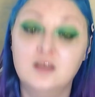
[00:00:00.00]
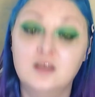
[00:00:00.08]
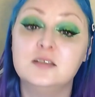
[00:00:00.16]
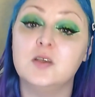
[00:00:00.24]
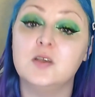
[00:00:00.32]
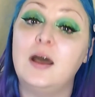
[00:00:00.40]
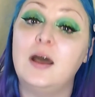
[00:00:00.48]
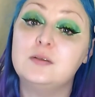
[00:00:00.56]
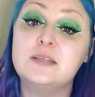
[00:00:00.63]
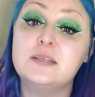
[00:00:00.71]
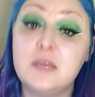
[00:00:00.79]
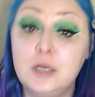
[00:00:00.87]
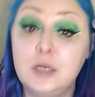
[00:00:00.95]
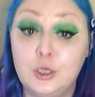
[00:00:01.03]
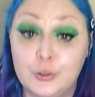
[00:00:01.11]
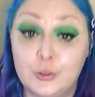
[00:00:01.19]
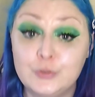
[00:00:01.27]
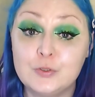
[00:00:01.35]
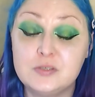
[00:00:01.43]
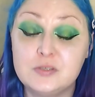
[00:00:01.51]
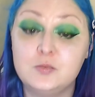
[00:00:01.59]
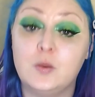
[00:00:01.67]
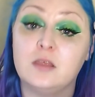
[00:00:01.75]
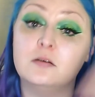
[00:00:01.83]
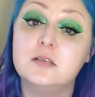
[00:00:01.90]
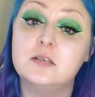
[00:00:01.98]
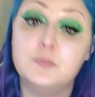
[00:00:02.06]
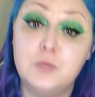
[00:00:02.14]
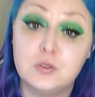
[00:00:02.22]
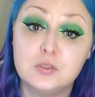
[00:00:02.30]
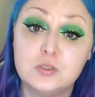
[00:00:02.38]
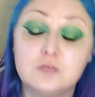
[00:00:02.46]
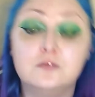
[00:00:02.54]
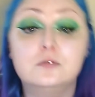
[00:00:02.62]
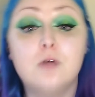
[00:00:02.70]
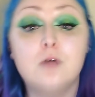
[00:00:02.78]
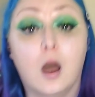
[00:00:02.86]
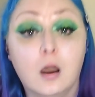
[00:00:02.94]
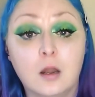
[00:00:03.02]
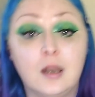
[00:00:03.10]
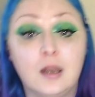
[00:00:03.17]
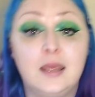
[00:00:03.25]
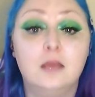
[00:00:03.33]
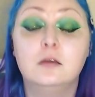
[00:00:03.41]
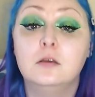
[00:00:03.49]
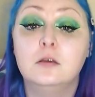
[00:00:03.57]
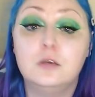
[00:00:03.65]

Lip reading: So how something looks, whether it's beautiful, ugly,